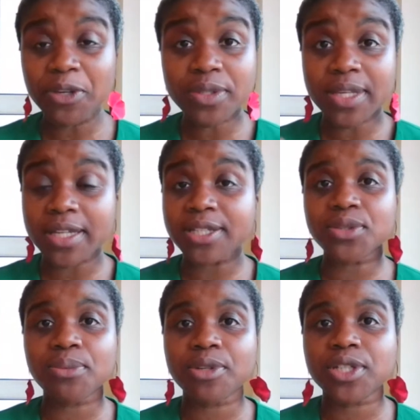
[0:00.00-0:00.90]
Because there
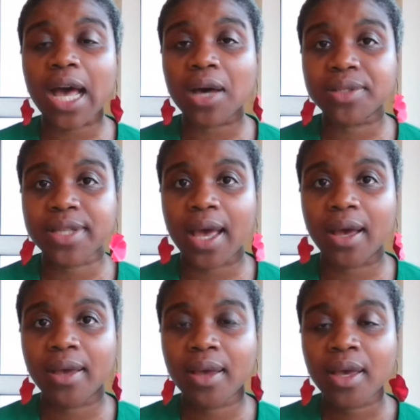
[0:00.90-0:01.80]
is so much out
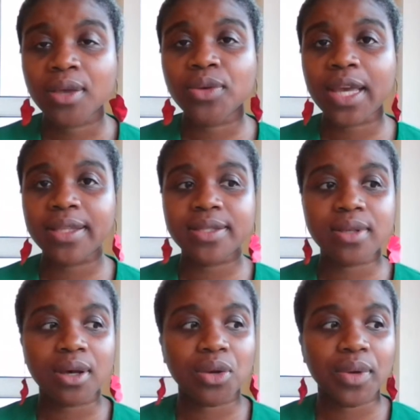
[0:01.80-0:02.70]
there. You can
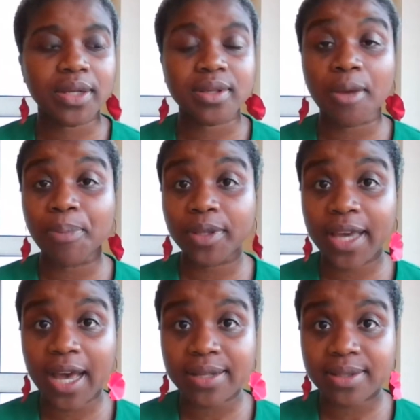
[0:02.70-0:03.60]
either create a
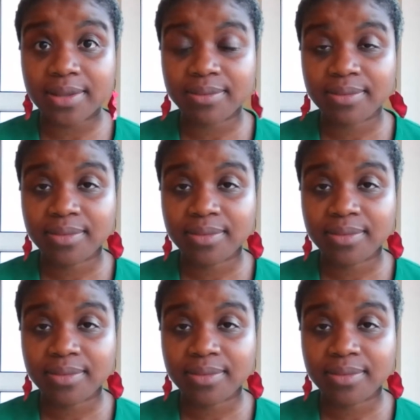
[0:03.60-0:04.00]
podcast,